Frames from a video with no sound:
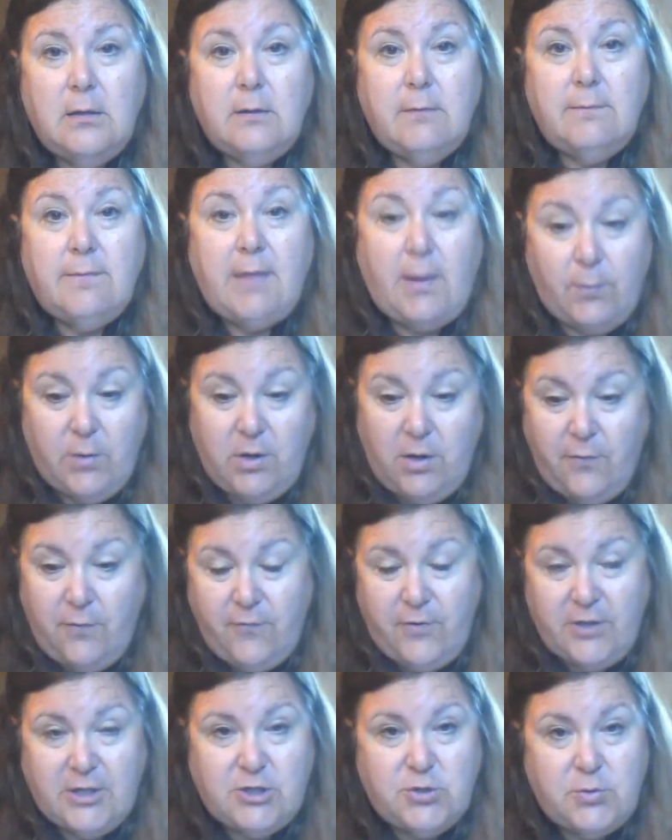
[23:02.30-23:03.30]
Then when you
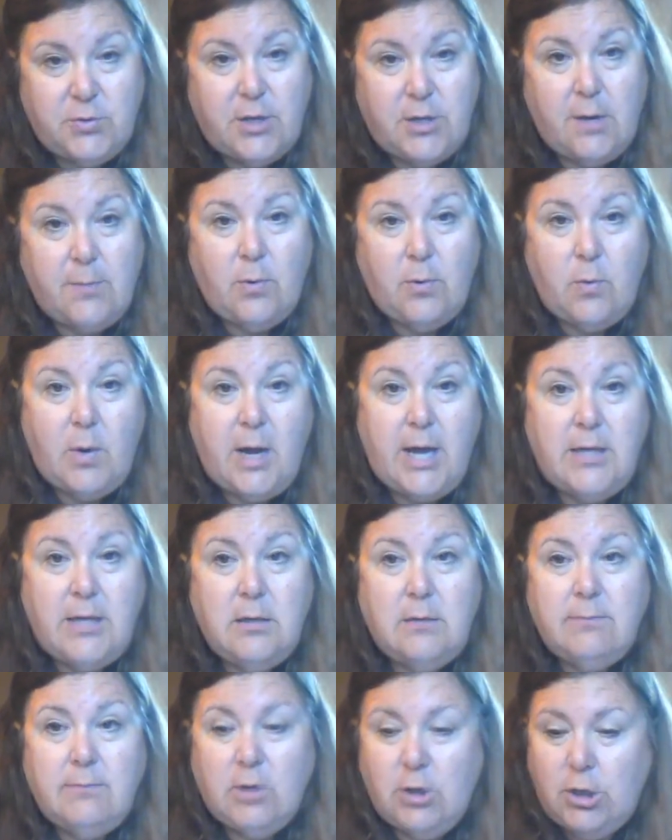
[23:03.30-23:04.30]
finish with number 1,
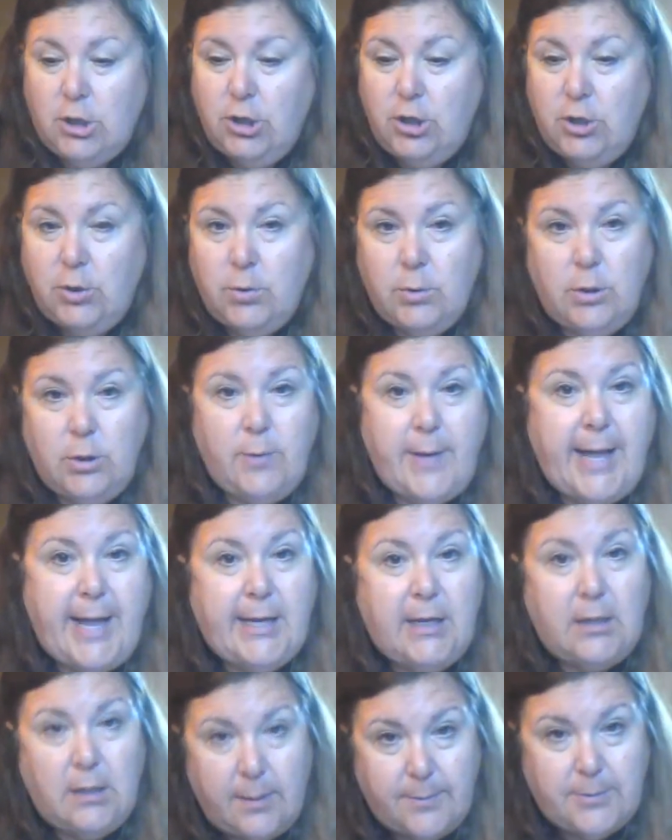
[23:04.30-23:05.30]
you're going to do a new
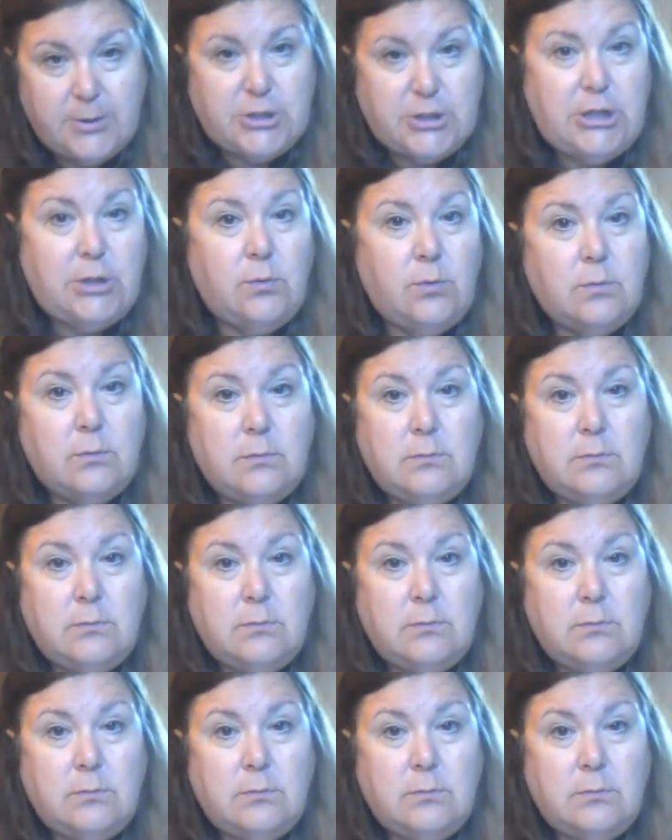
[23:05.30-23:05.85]
heading, number 2.